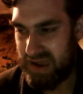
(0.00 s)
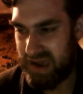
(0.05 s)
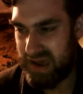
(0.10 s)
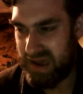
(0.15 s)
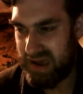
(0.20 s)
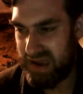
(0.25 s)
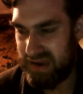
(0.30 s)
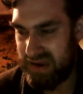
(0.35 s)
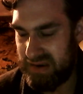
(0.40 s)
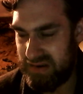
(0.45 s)

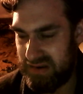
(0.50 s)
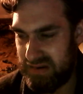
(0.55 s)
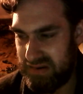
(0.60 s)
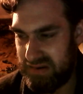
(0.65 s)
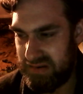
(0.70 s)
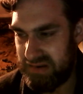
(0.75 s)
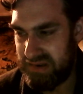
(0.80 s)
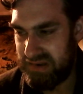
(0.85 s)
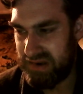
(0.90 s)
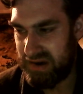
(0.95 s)
and
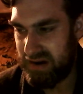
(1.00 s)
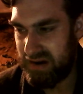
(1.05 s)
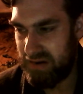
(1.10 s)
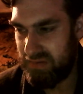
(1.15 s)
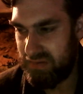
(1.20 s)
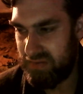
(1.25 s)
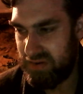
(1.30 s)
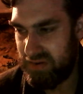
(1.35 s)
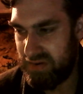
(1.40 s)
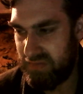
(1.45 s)

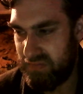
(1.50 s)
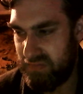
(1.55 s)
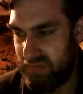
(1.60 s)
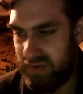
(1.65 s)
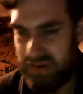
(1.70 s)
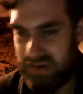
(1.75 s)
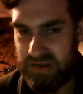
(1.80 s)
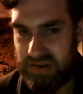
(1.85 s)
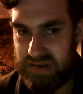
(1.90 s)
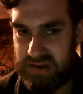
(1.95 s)
Dara
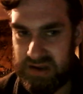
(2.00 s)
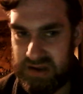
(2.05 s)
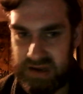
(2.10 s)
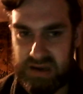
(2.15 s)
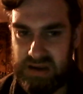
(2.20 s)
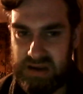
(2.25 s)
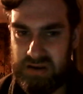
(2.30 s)
Rusnik,